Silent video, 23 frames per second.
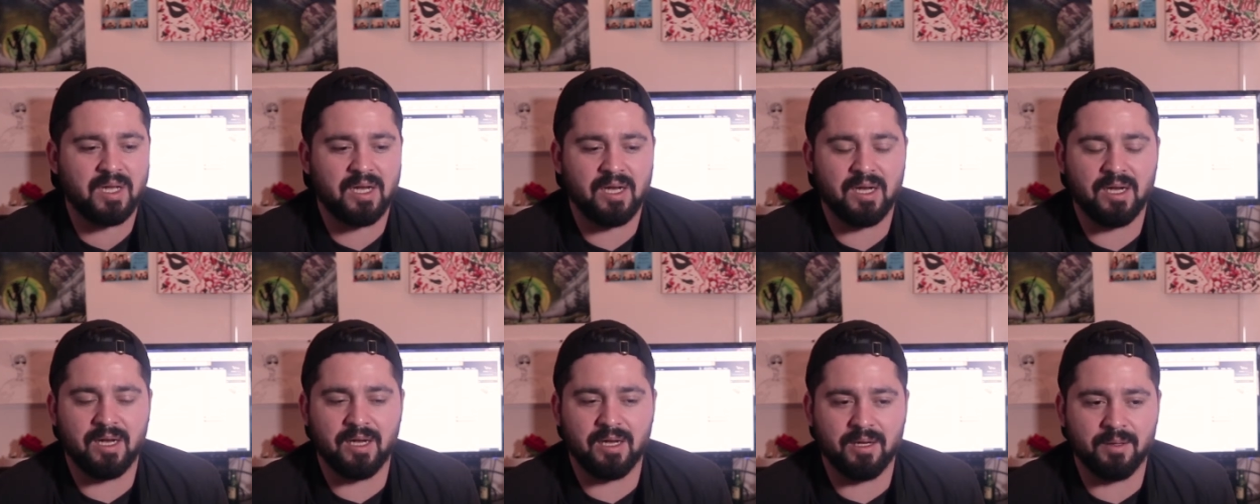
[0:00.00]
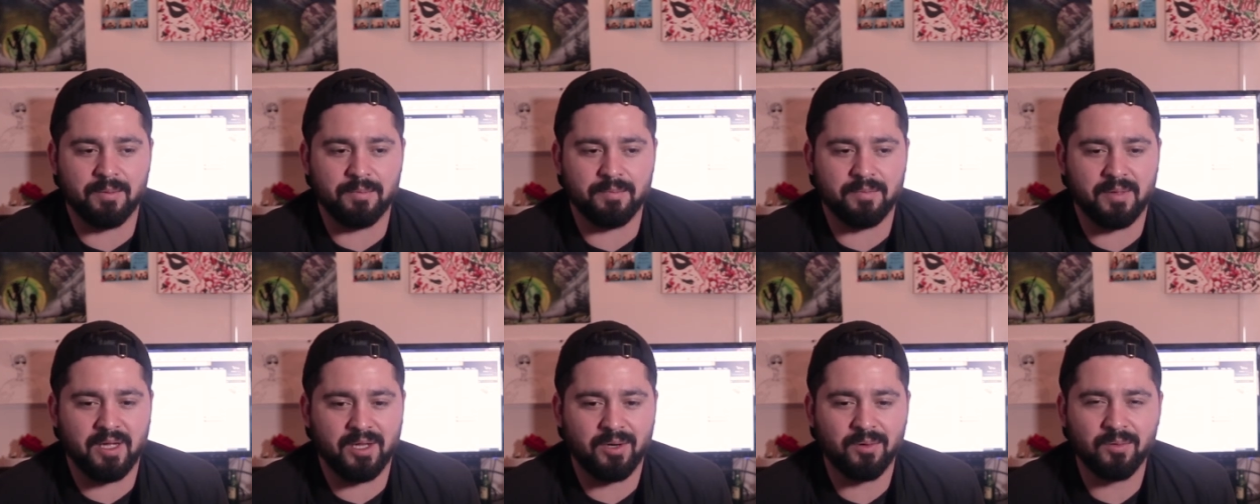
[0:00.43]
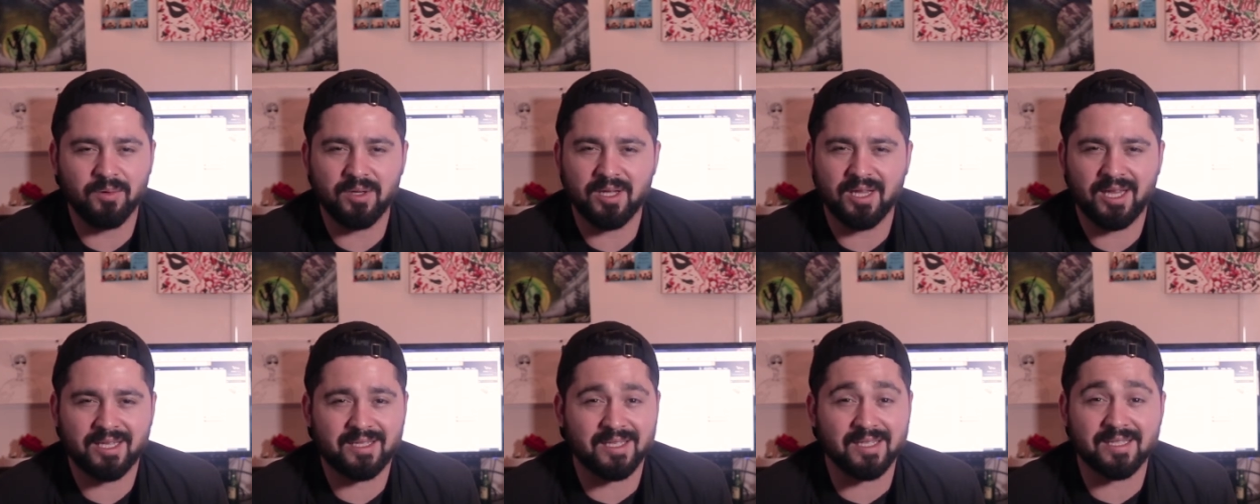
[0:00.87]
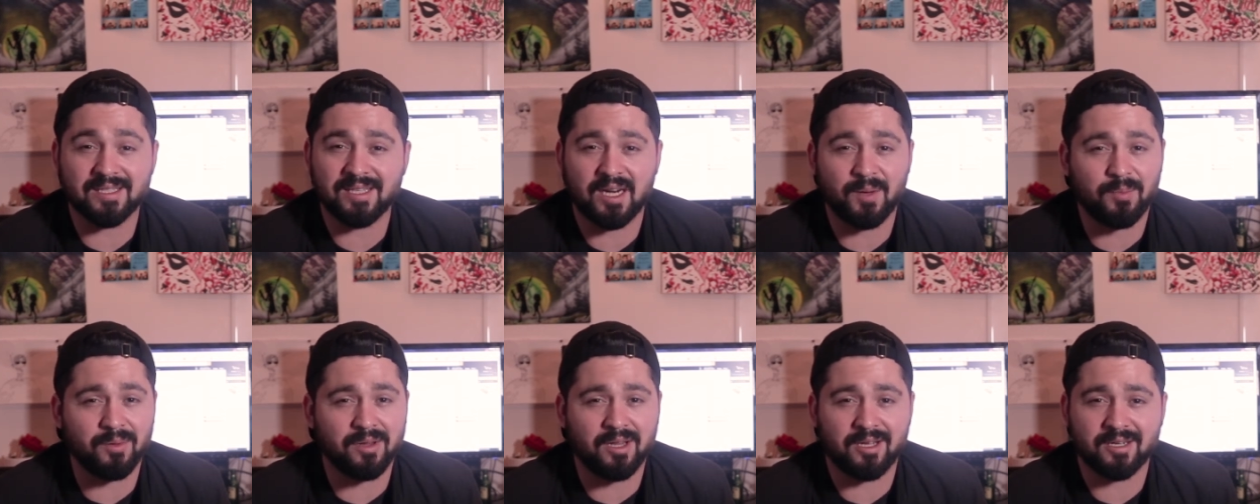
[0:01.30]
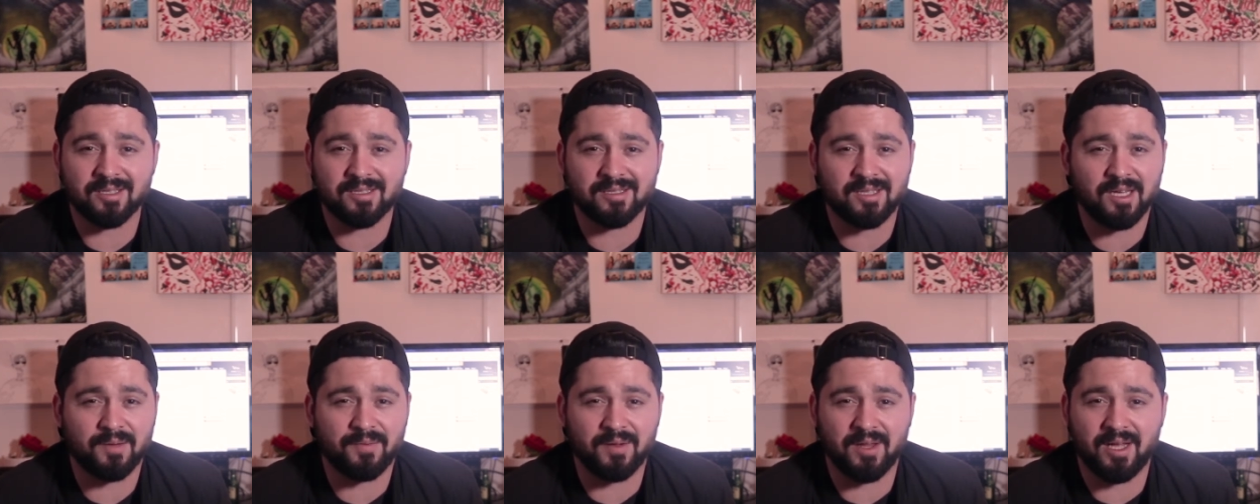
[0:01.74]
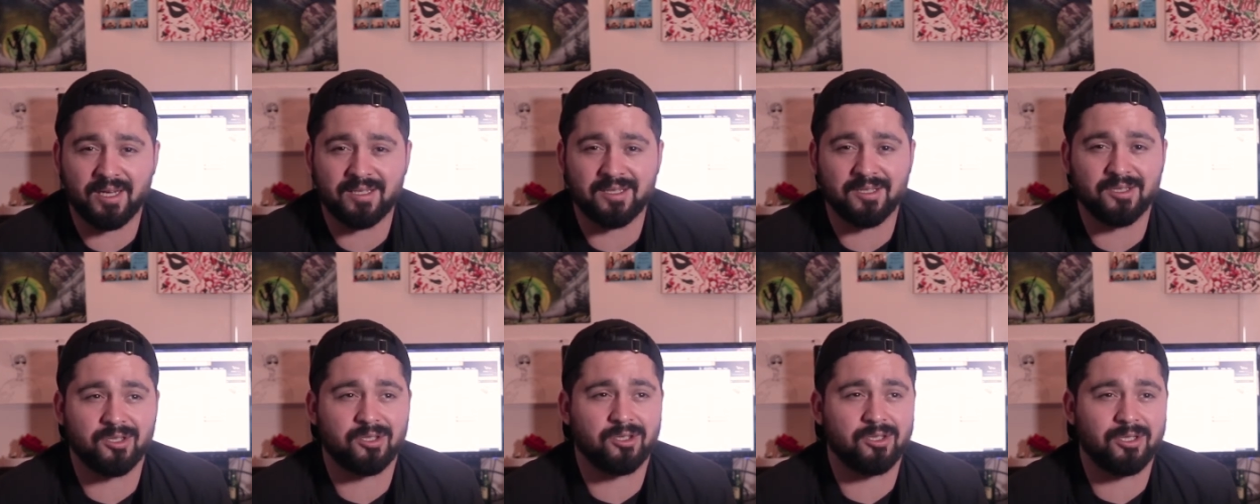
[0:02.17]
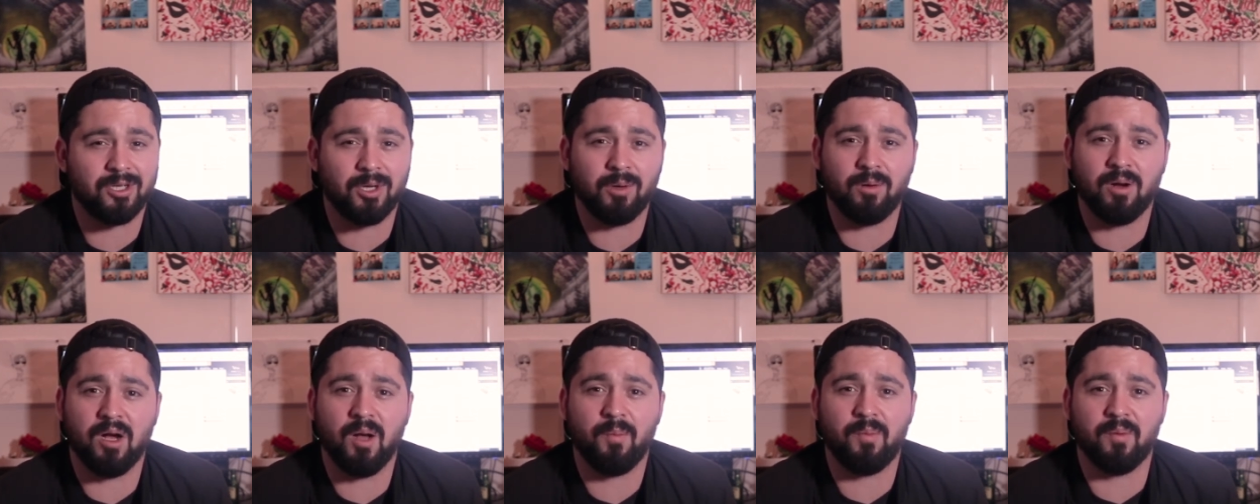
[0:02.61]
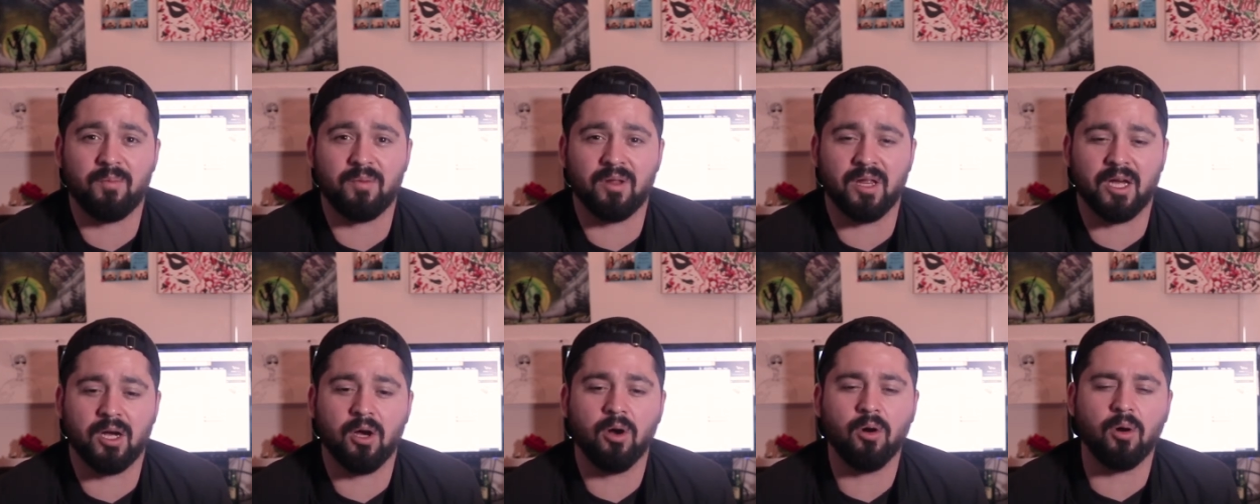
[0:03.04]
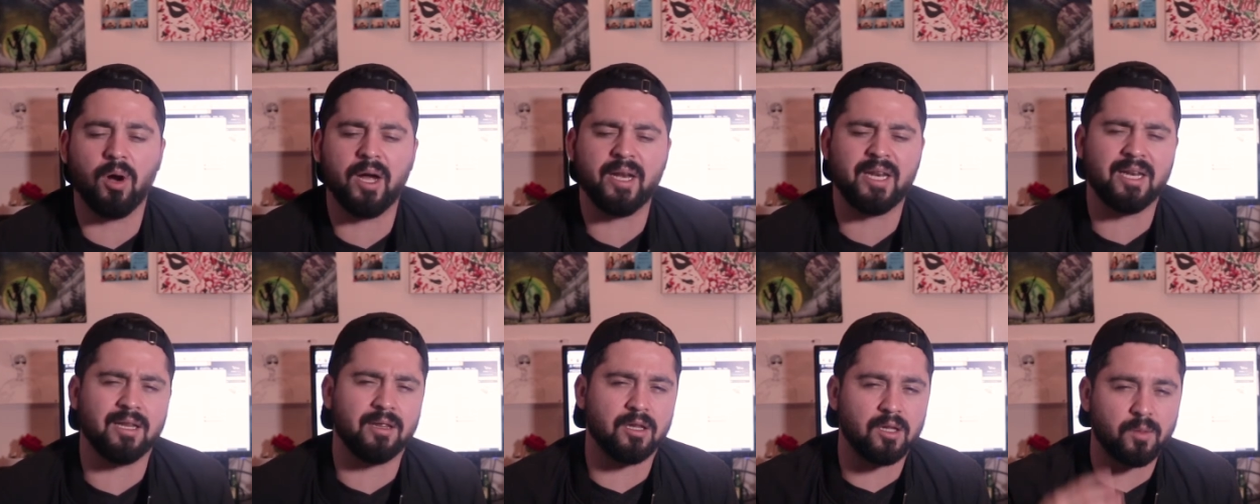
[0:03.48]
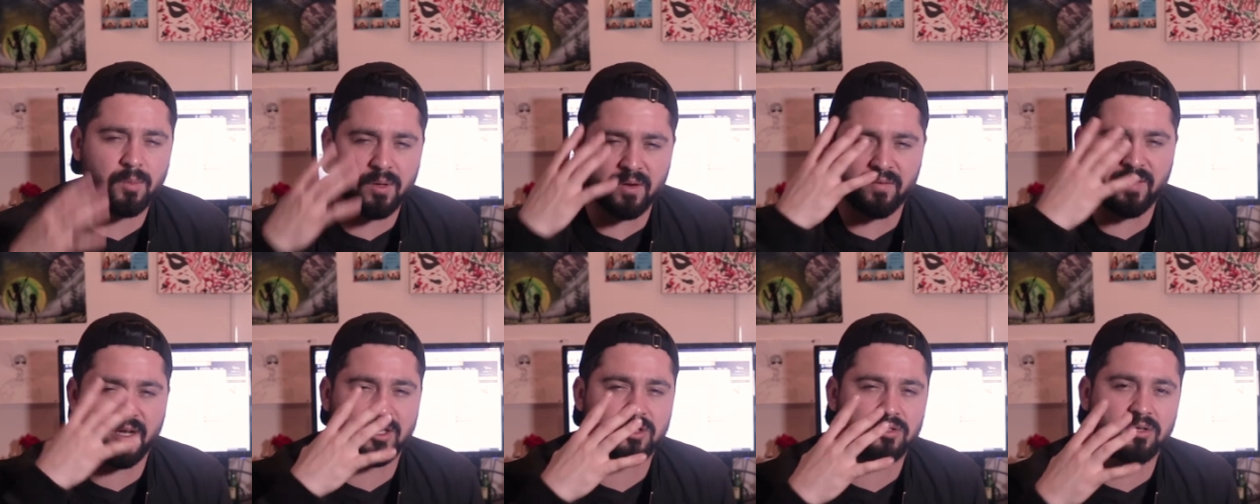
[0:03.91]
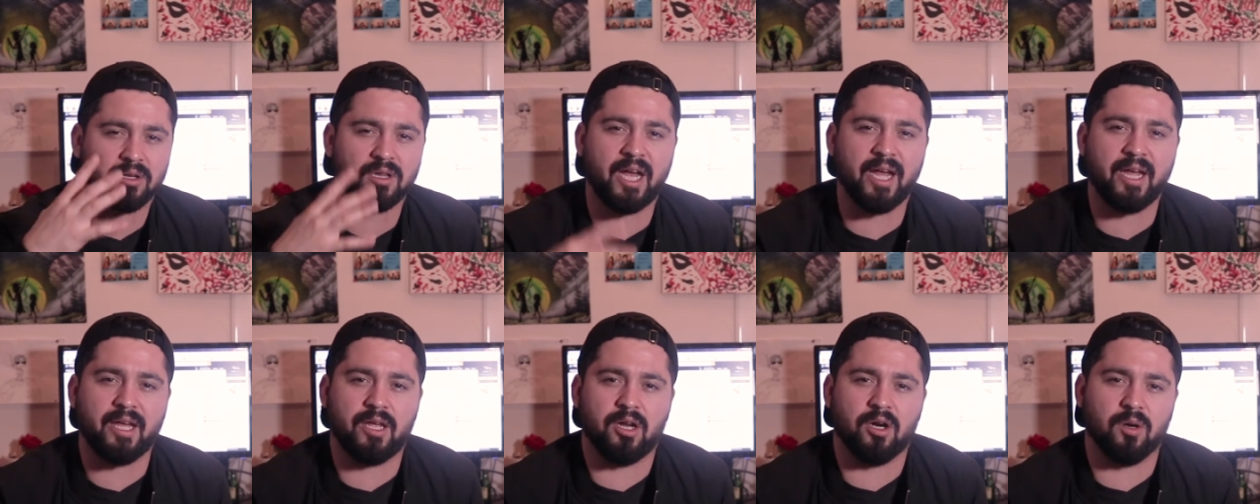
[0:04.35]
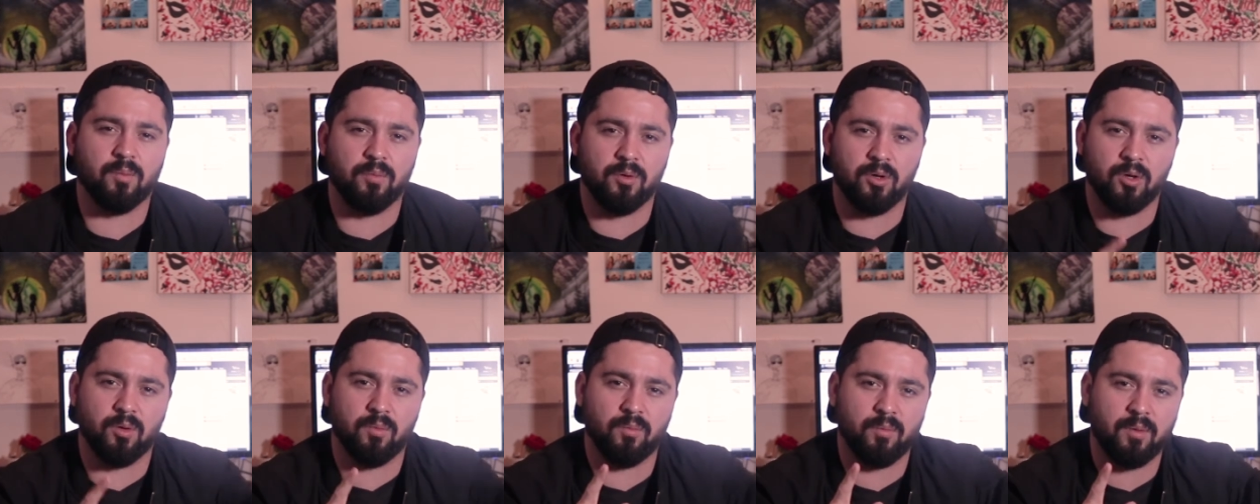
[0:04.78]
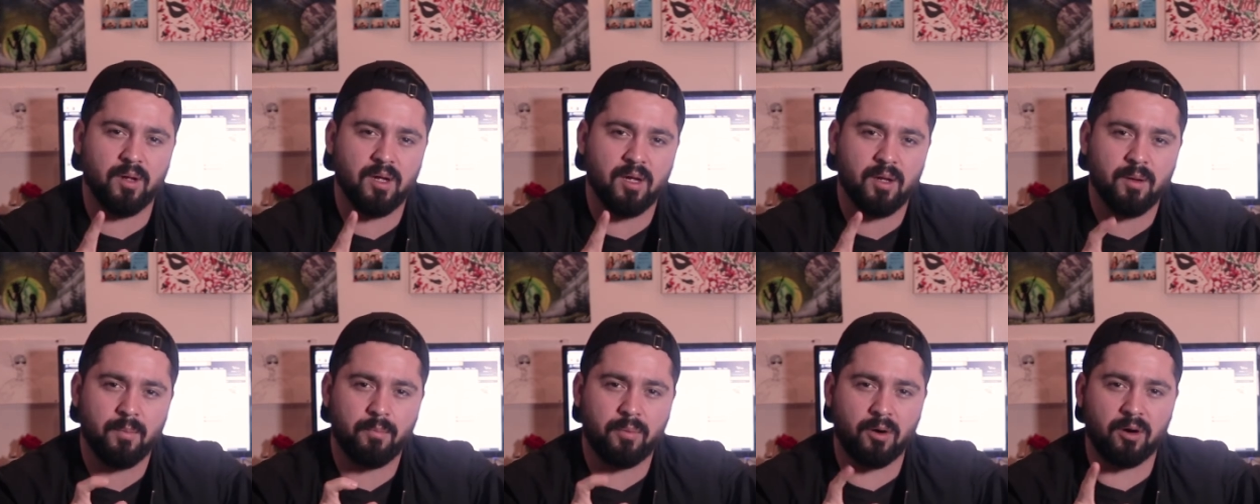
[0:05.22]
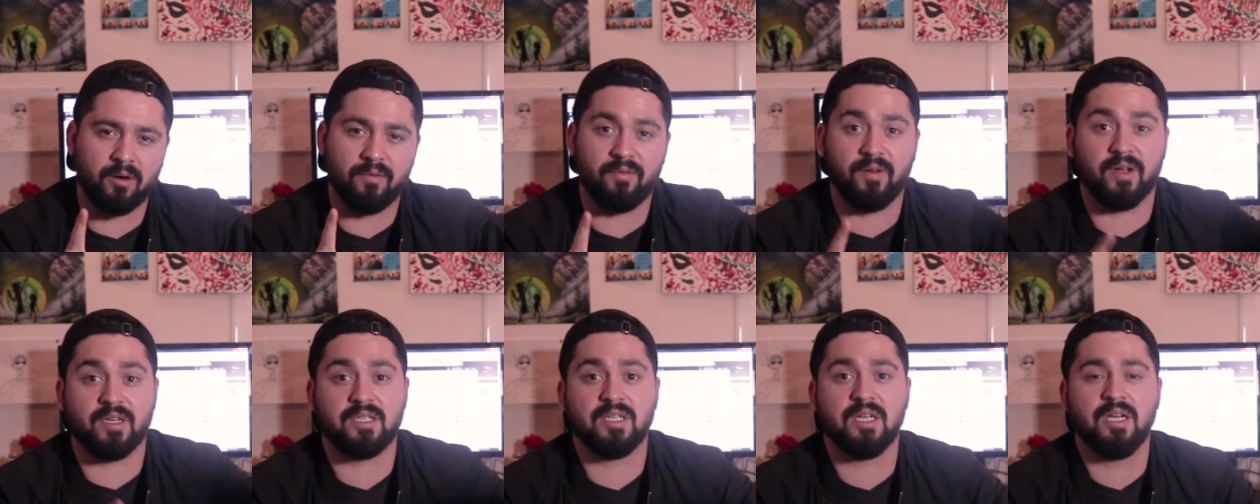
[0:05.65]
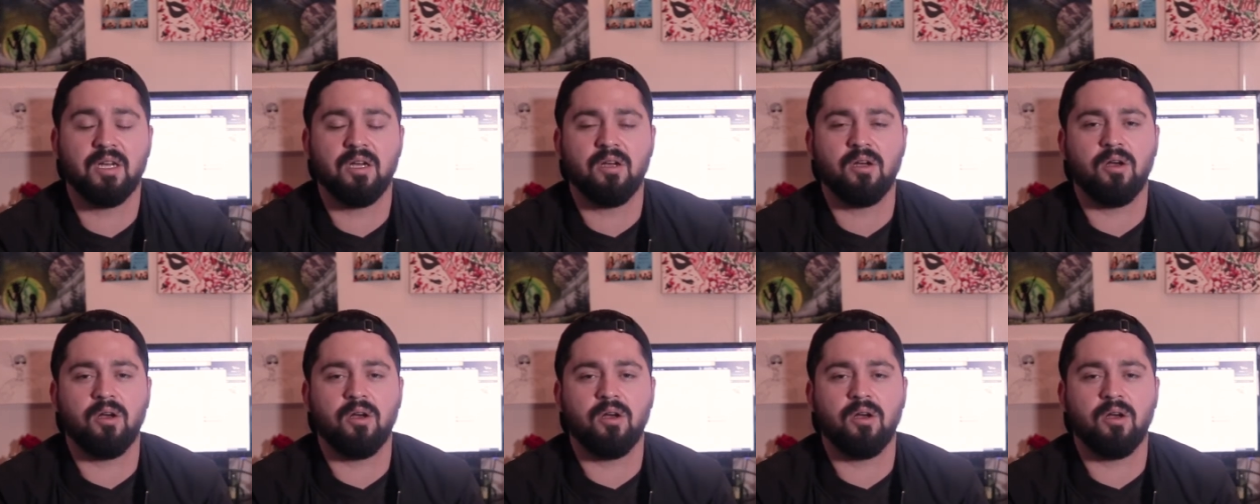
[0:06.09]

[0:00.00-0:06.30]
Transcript: I don't really like to set up a lot of stuff. I like to just show up and be like, oh, I need a little bit of extra light here, boom, perfect.